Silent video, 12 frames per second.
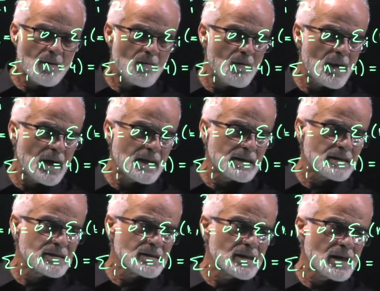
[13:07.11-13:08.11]

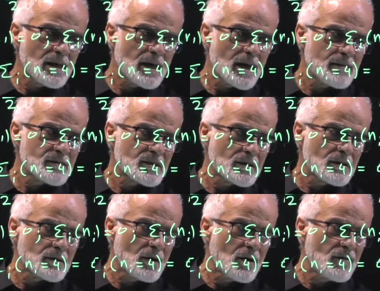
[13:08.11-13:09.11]
minus
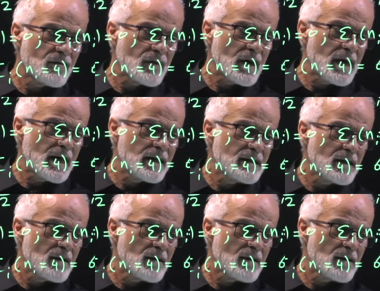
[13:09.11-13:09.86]
epsilon of n